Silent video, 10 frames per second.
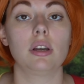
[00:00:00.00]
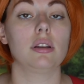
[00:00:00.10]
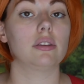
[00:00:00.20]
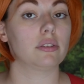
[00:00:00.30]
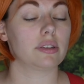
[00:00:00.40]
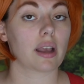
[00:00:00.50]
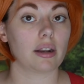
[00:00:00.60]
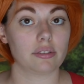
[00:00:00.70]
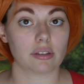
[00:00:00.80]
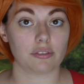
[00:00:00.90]
This is the kind of
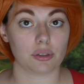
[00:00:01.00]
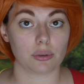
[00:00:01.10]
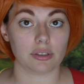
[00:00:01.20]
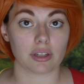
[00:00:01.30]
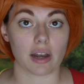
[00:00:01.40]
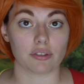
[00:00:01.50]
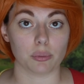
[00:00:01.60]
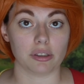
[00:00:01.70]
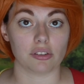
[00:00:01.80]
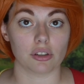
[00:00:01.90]
stuff you're going to have to
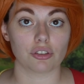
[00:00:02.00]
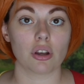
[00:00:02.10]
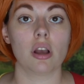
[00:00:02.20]
research.